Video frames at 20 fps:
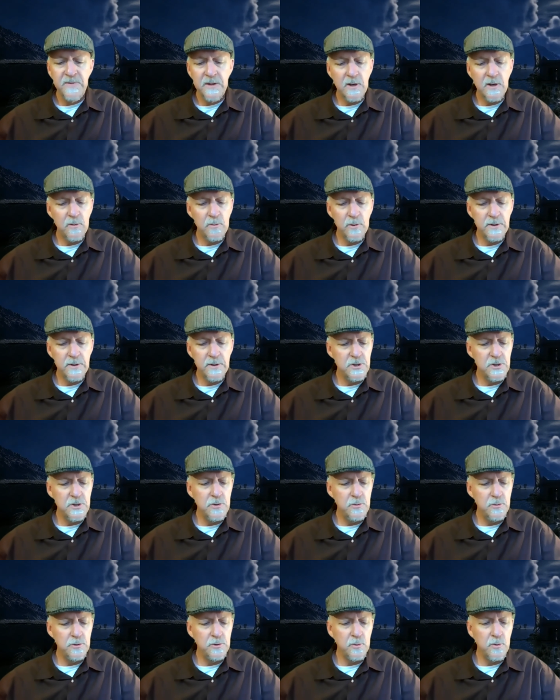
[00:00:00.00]
There were the
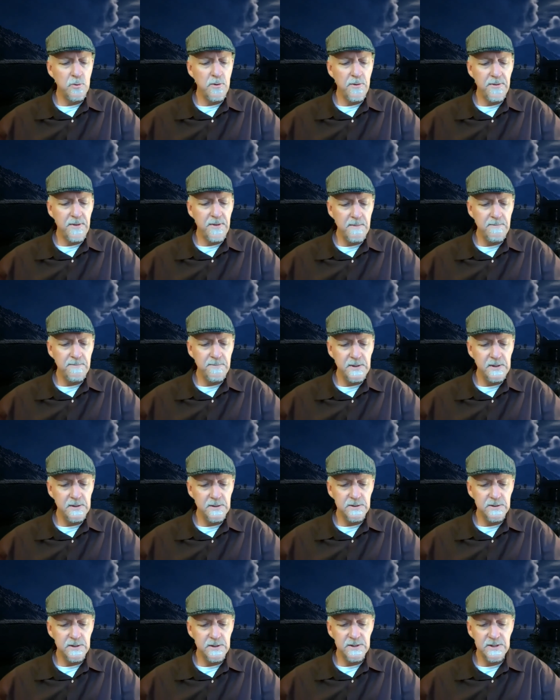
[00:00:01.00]
usual
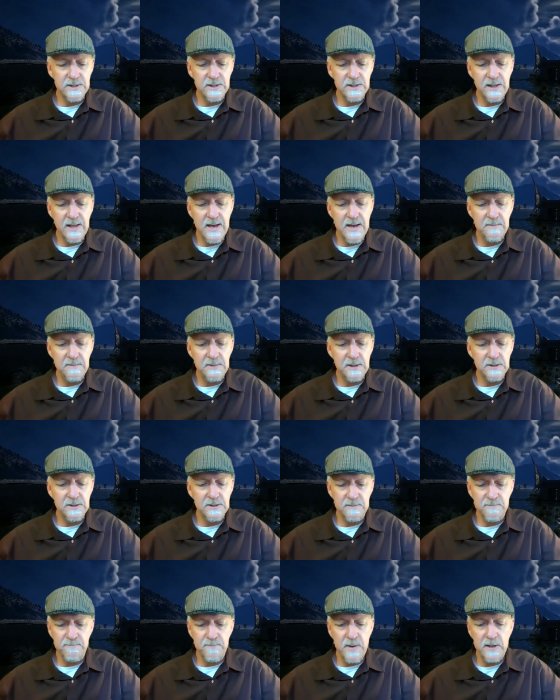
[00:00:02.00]
thumpings and slammings
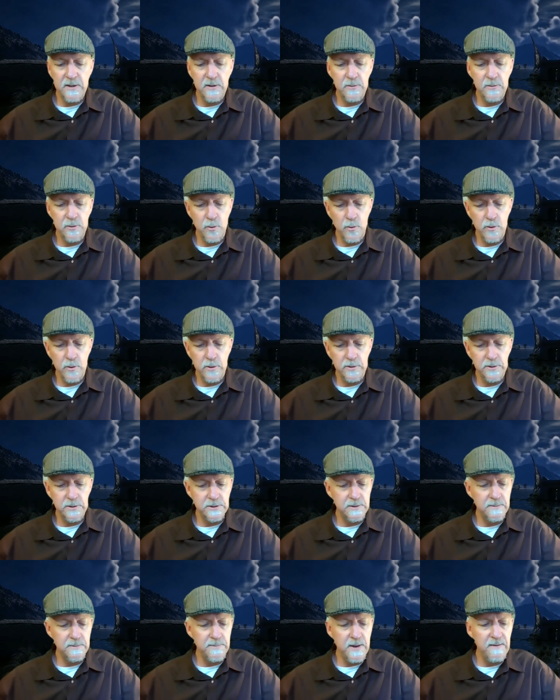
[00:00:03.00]
and bellowed
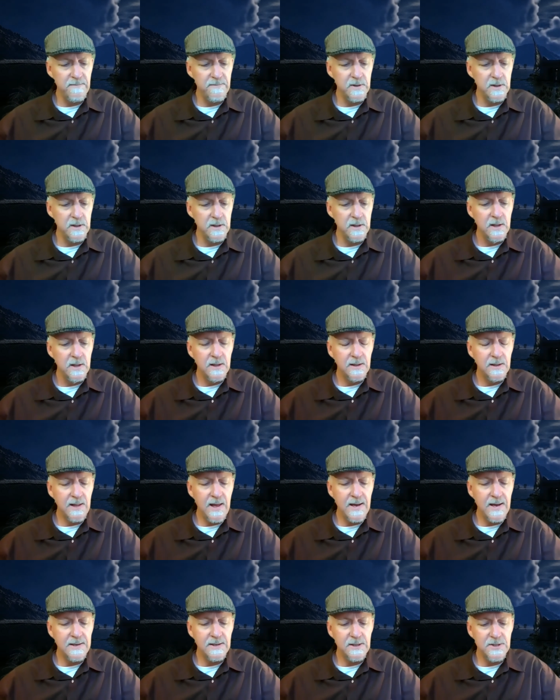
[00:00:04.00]
orders above the
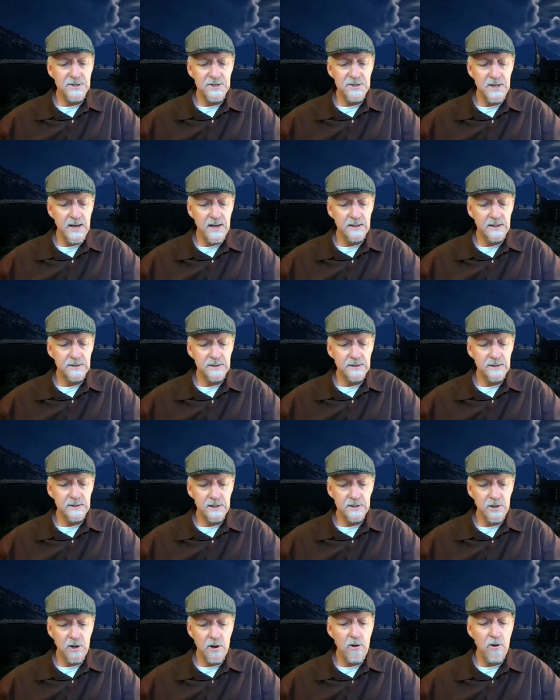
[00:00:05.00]
lighted decks, the
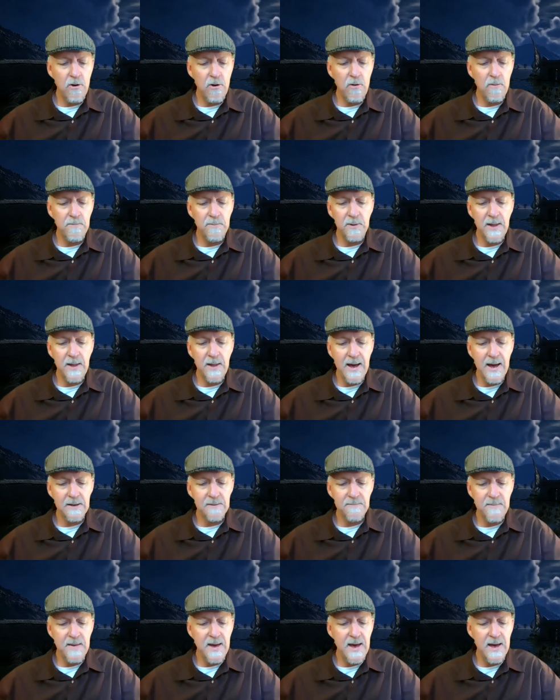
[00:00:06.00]
tall
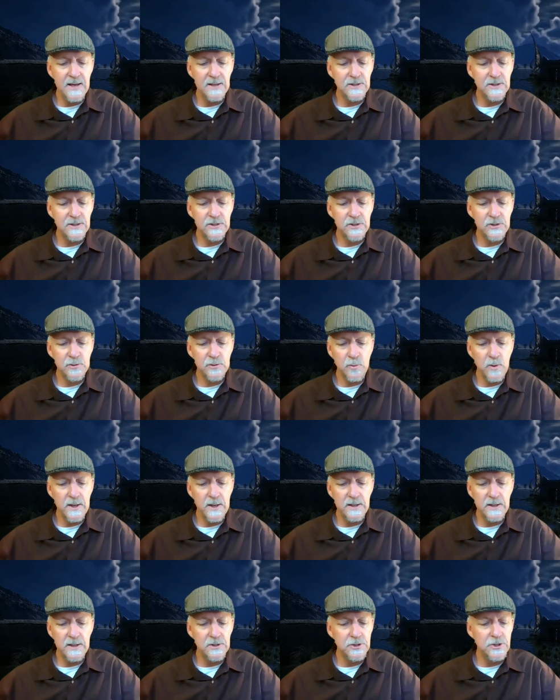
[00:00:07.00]
black masts
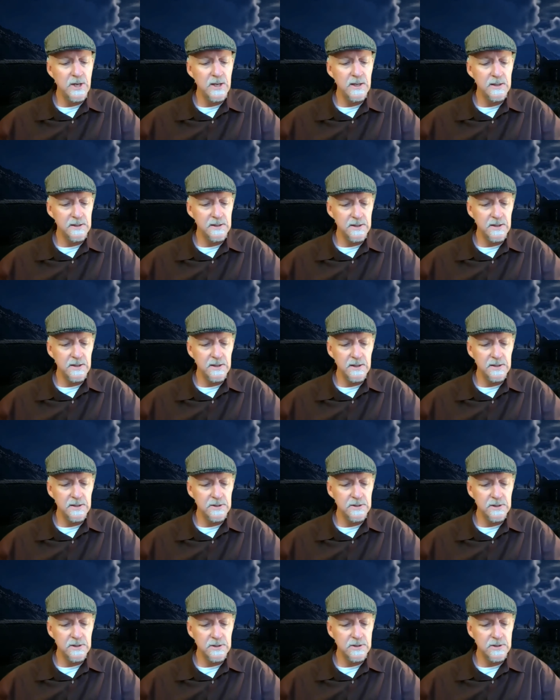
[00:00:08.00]
swaying gently
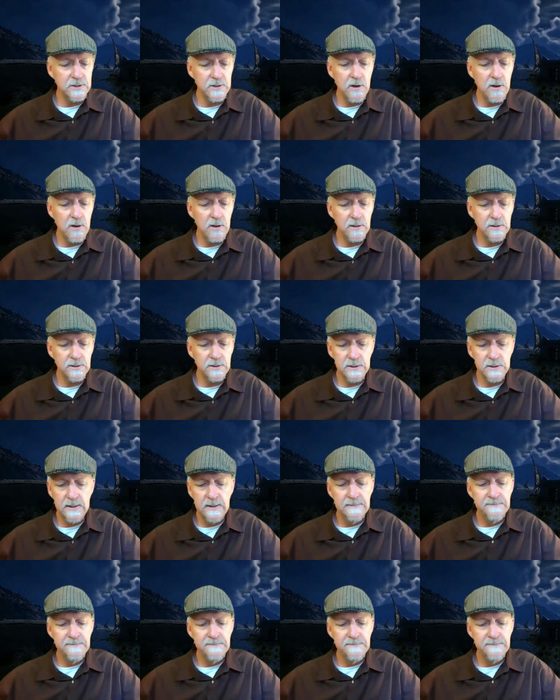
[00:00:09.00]
against the stars.